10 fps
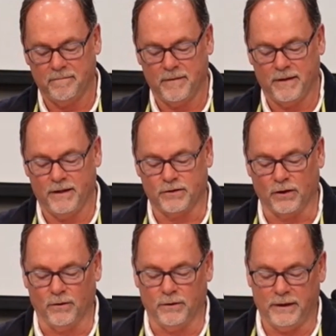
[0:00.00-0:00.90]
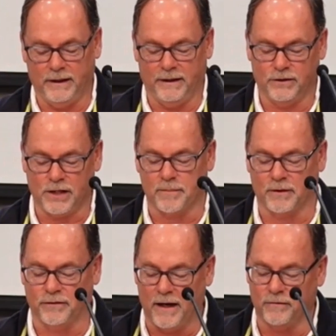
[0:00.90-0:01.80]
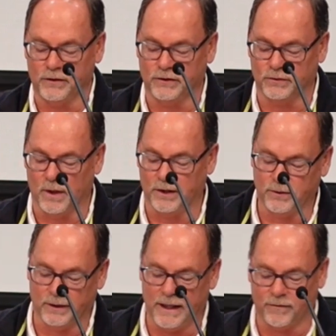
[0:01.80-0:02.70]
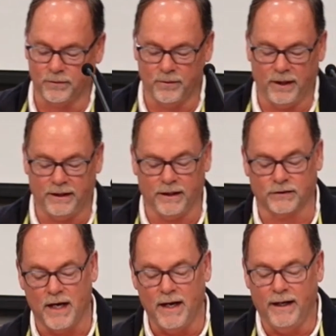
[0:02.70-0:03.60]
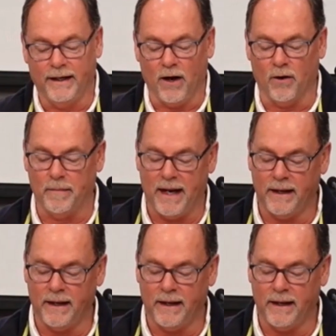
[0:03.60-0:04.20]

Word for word: And so in chapter 5, verses 1 to 11, we read this Now a man